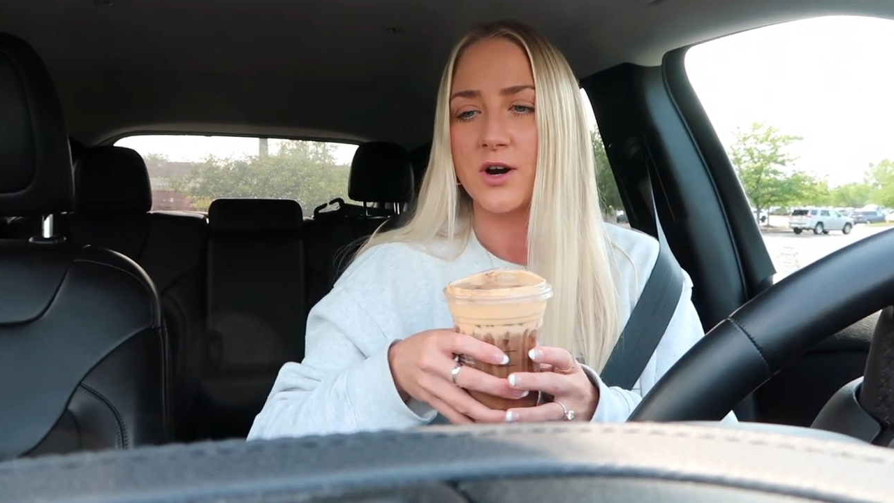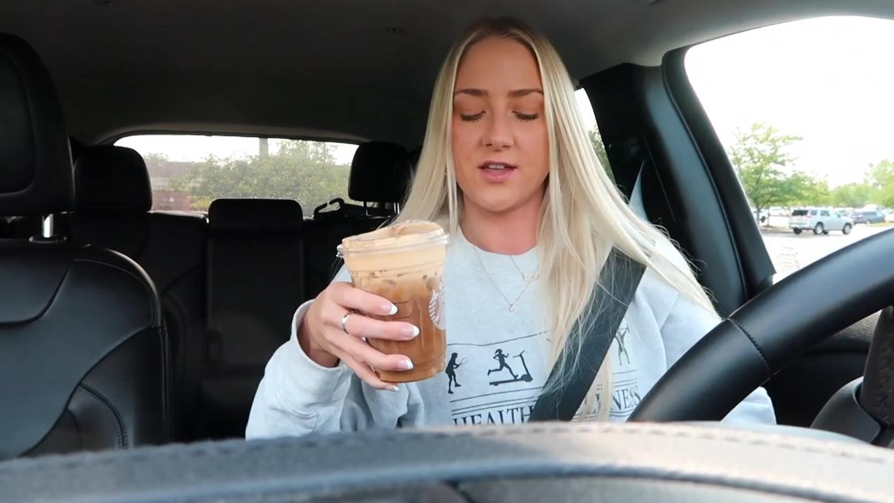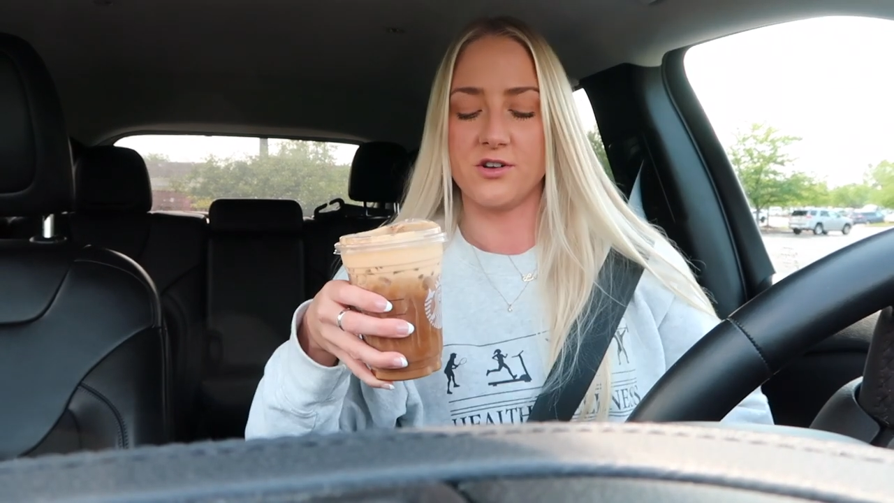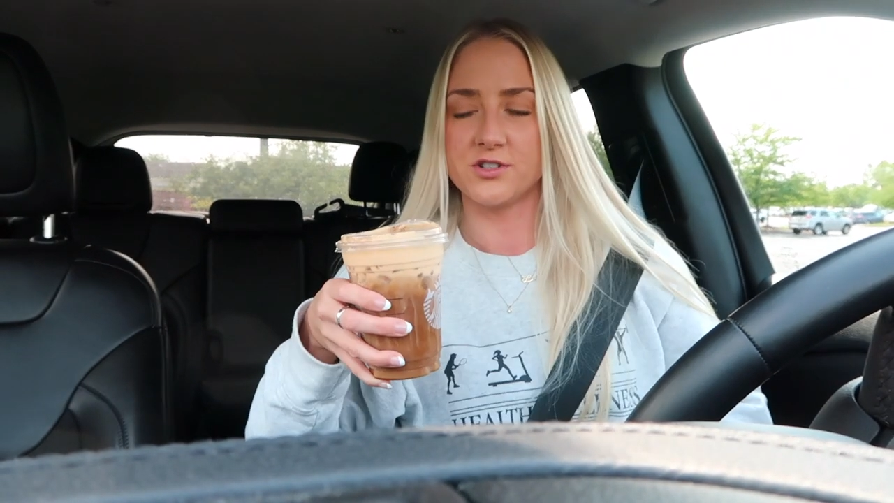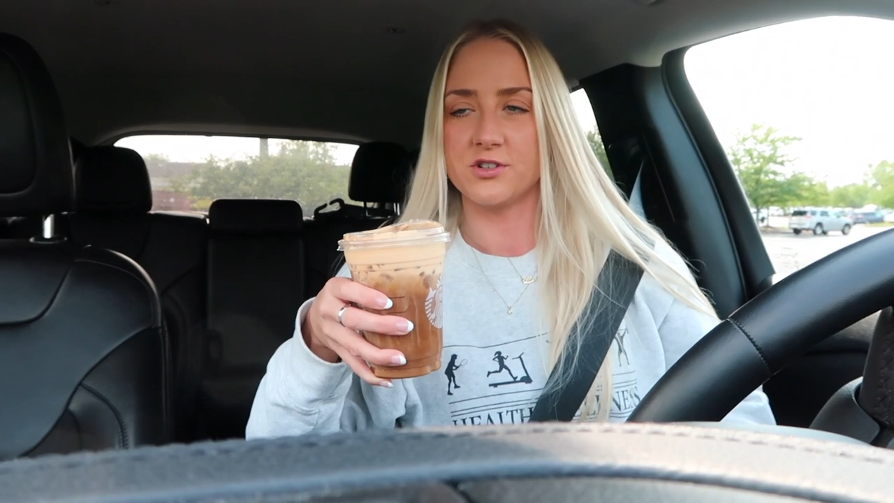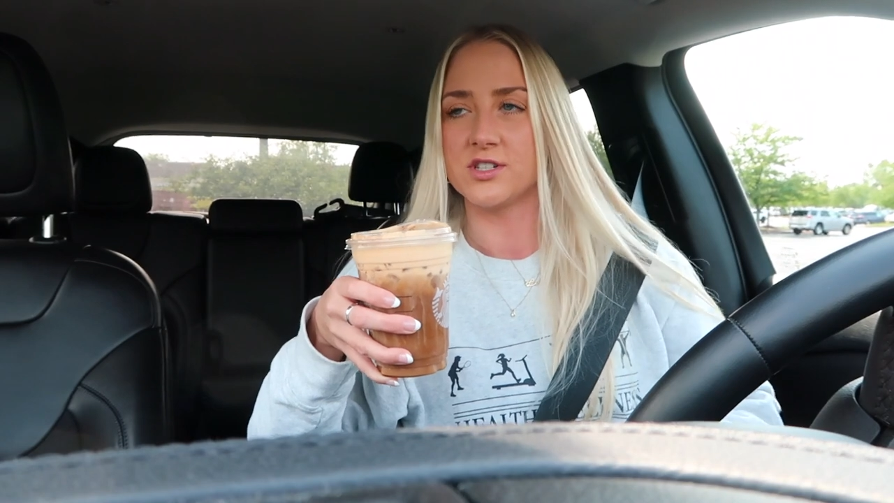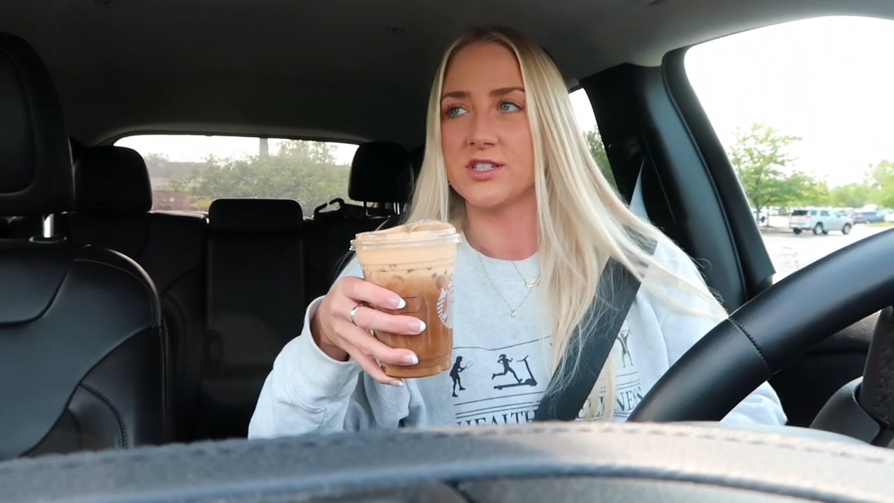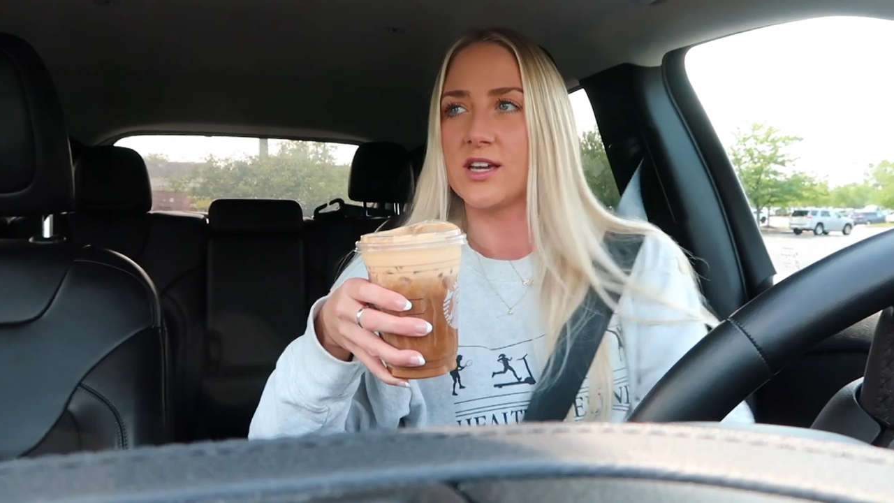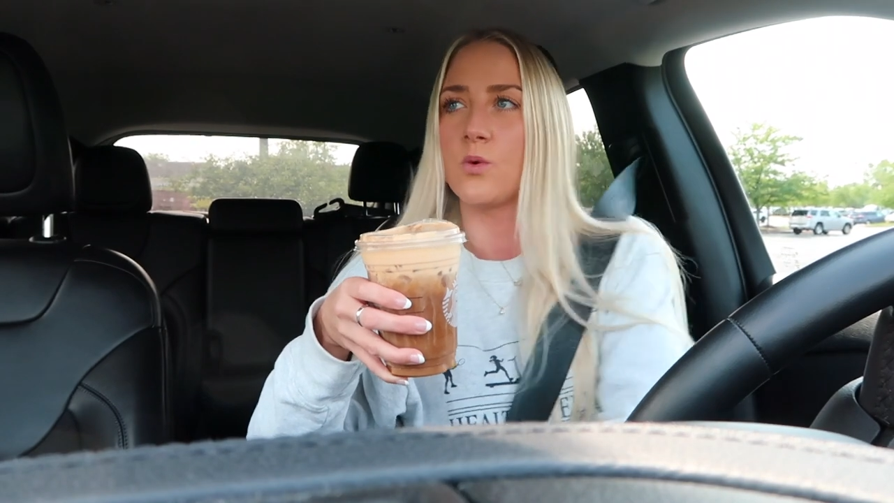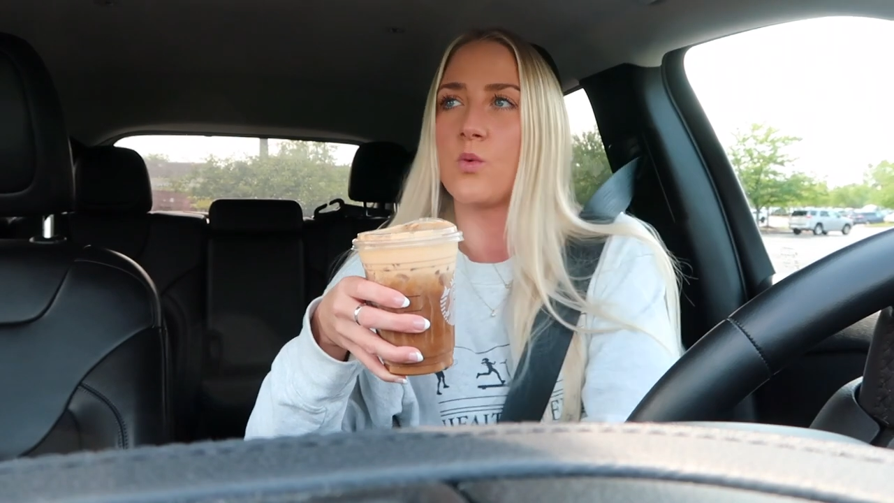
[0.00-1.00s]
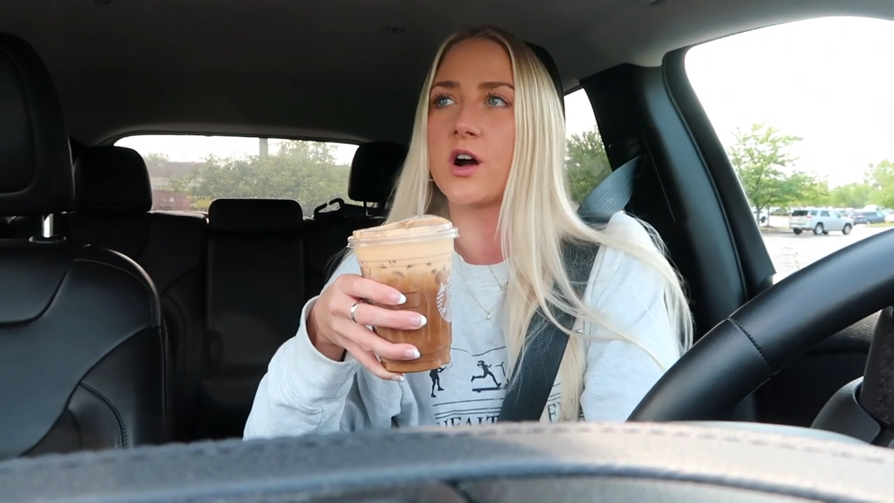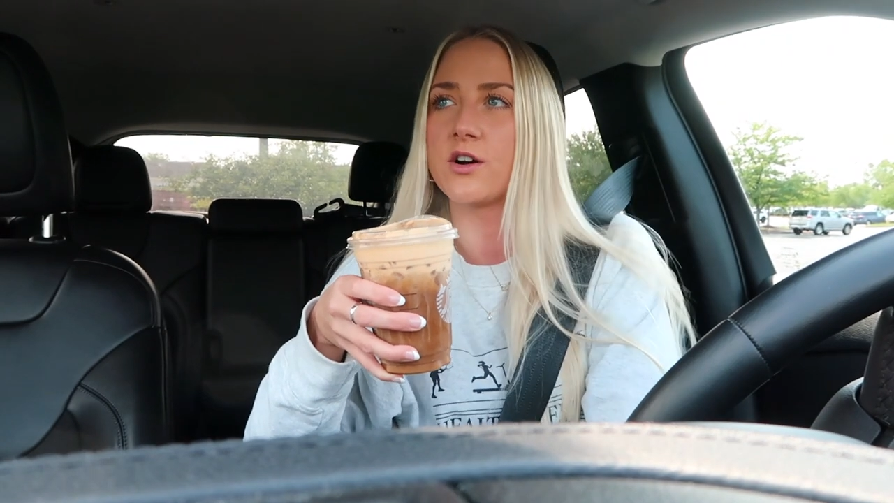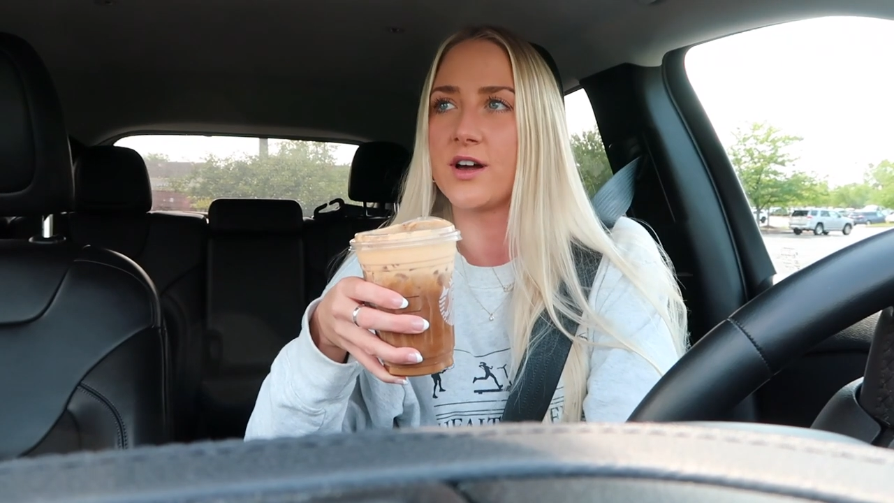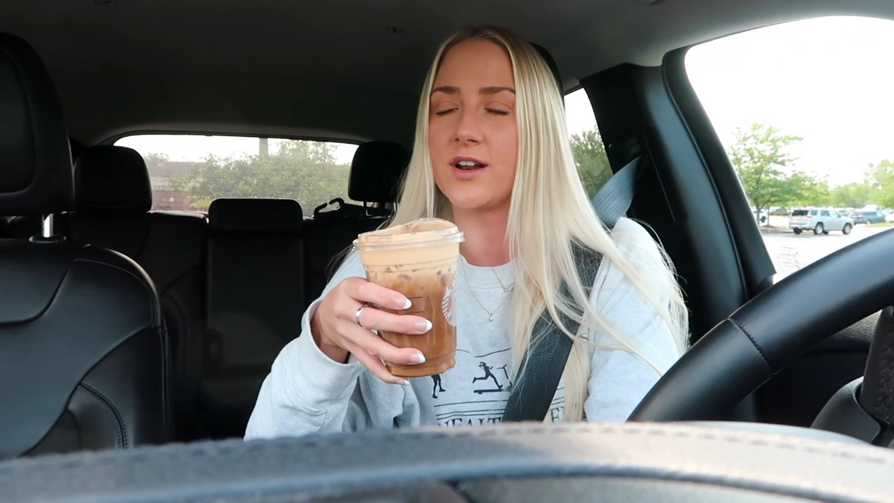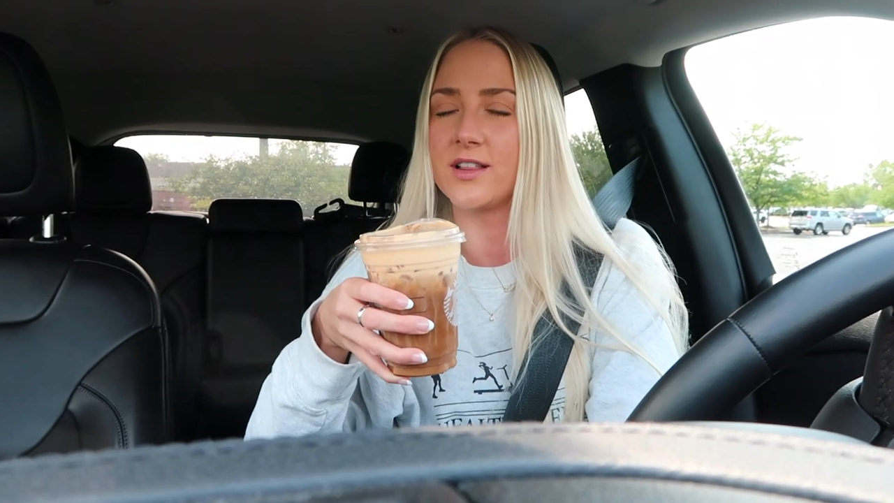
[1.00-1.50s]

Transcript: And also just like walk around.